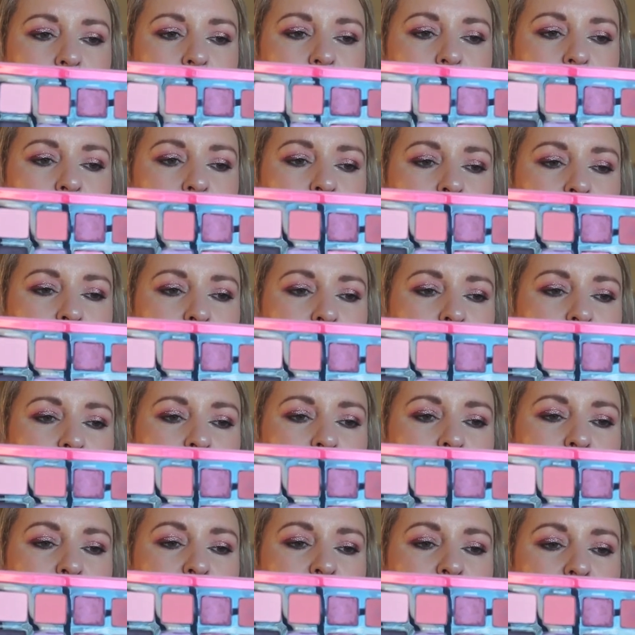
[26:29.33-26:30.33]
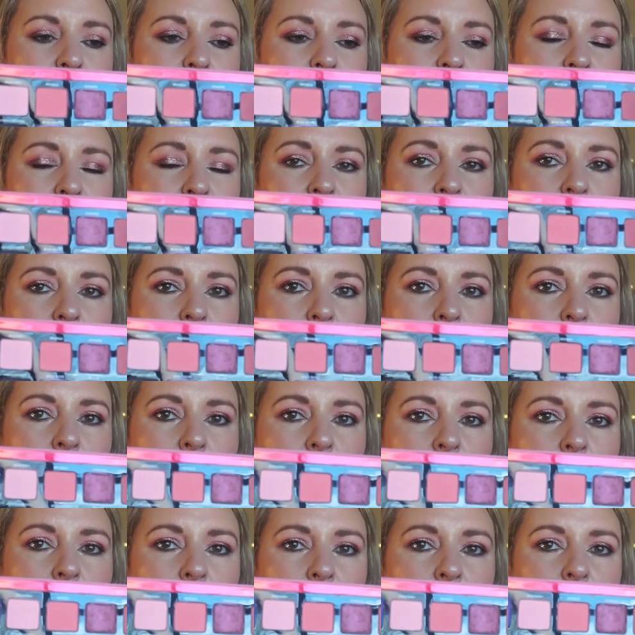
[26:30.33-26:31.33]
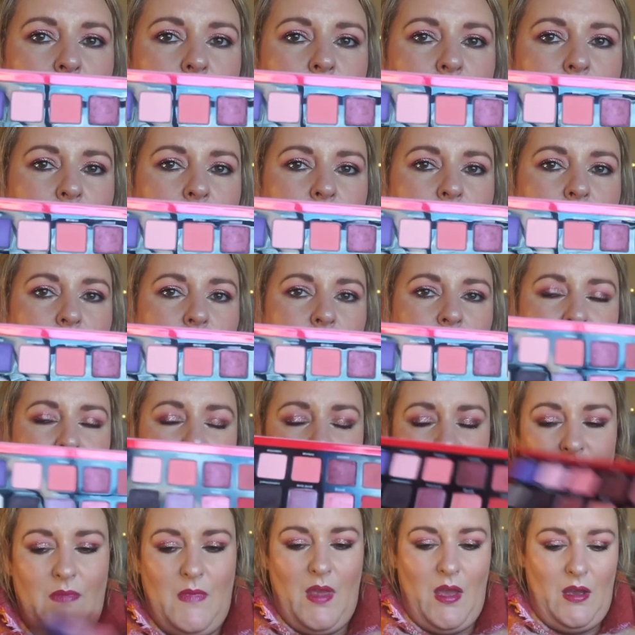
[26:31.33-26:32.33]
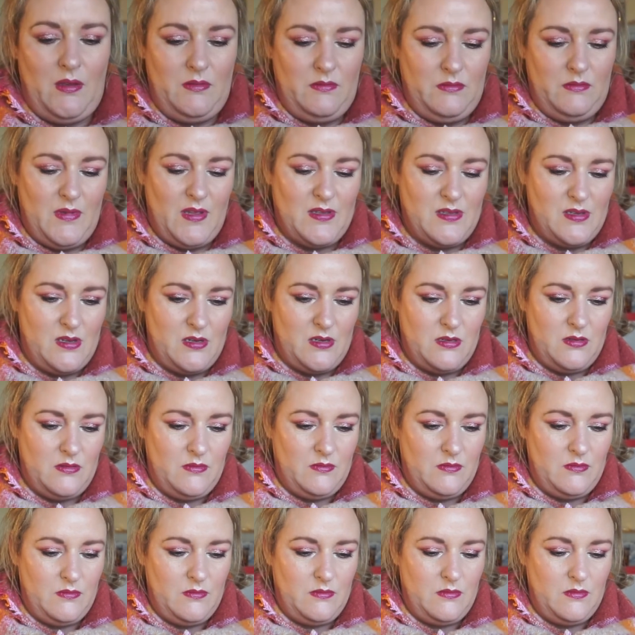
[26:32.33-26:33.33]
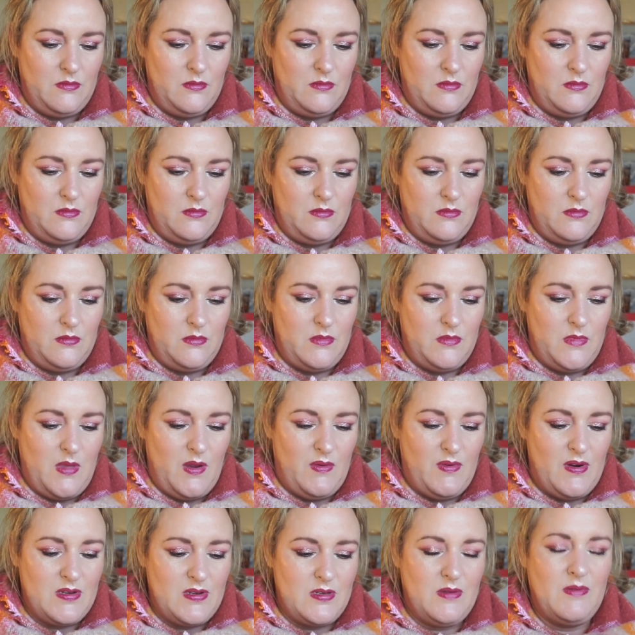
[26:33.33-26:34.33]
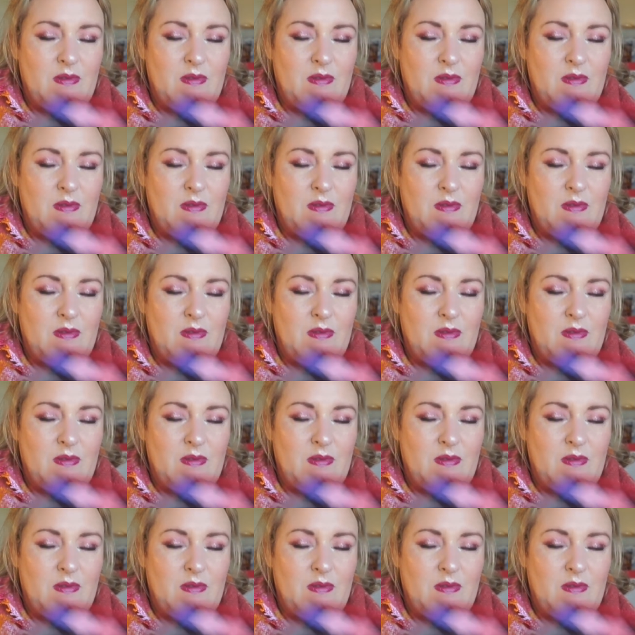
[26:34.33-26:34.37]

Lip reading: Jeez, Ruth, come on, girl. And these two. Yeah, that's it. Is that right?